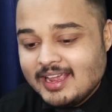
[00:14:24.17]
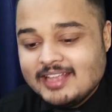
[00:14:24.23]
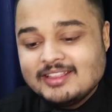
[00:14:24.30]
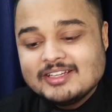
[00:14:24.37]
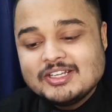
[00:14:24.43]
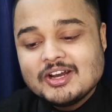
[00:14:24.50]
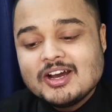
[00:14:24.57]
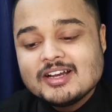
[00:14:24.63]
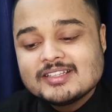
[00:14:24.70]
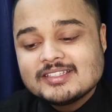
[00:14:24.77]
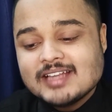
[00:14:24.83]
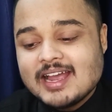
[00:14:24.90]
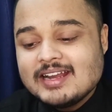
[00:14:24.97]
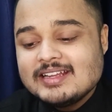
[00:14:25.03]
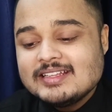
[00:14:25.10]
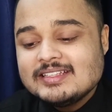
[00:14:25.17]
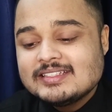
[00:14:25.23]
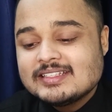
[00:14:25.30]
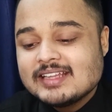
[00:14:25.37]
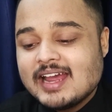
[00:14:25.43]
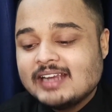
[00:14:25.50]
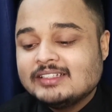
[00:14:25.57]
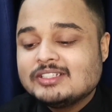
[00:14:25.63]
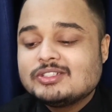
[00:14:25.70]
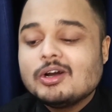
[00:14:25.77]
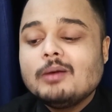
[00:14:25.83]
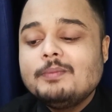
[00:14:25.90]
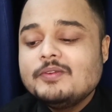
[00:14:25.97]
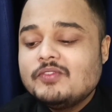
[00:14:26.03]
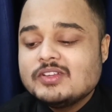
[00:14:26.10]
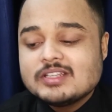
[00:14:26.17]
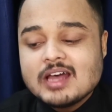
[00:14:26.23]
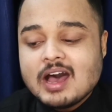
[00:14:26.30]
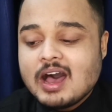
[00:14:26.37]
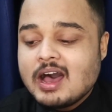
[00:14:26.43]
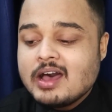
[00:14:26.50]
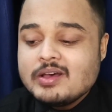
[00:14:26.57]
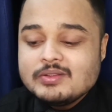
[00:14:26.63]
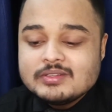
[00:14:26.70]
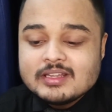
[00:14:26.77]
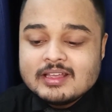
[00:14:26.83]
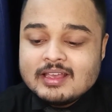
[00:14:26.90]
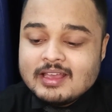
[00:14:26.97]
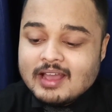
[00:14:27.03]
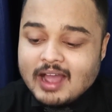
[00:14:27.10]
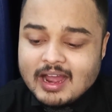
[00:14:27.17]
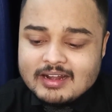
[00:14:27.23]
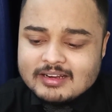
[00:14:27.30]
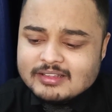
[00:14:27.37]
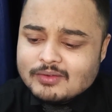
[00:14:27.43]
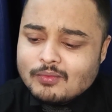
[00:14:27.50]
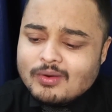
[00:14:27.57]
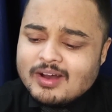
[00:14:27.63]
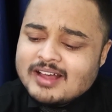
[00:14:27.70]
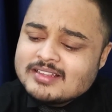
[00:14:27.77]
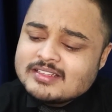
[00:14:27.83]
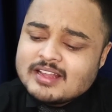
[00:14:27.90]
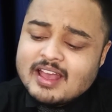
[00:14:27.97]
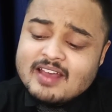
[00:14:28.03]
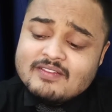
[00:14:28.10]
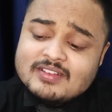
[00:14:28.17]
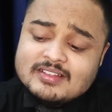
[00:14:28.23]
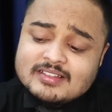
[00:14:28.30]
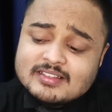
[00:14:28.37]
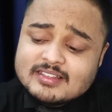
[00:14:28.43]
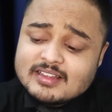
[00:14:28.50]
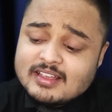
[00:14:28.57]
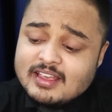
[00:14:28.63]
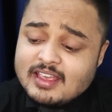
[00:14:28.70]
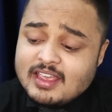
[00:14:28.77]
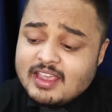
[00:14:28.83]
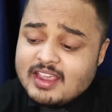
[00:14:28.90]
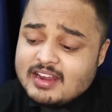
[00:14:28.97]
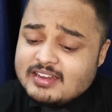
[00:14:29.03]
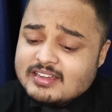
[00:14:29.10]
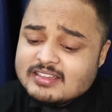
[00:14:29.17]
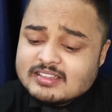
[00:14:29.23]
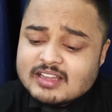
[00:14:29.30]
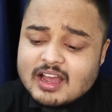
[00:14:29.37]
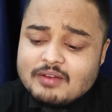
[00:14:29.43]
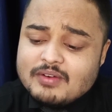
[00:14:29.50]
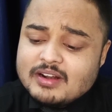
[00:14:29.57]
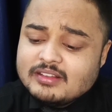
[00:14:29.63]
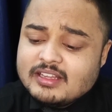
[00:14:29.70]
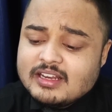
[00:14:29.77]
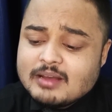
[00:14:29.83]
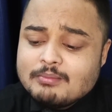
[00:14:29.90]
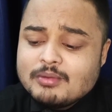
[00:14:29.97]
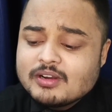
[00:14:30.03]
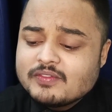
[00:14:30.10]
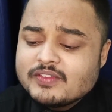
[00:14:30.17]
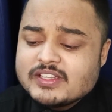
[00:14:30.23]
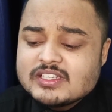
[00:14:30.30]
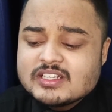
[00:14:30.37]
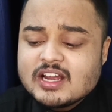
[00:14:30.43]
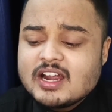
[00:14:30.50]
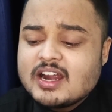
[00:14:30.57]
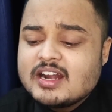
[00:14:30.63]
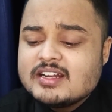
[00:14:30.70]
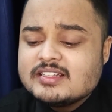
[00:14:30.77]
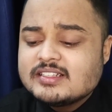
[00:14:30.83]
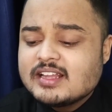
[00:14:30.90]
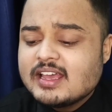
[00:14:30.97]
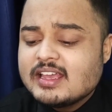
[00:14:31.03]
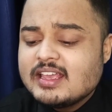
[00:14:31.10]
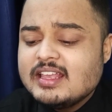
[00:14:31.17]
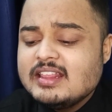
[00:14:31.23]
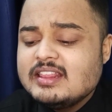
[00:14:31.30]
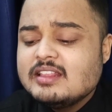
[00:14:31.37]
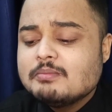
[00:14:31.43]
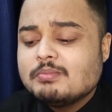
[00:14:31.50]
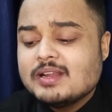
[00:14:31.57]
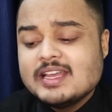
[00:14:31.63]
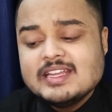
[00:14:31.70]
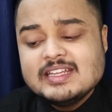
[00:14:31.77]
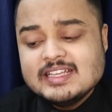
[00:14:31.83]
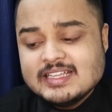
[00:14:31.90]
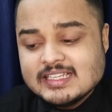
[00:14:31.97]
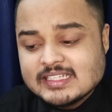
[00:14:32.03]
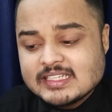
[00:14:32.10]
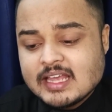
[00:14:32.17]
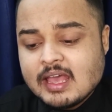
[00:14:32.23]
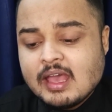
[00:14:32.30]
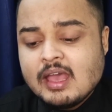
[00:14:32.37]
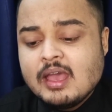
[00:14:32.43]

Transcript: In the dark silence at the top of his house, under the vast heavens, he discovered the number of stars in the Pleiades,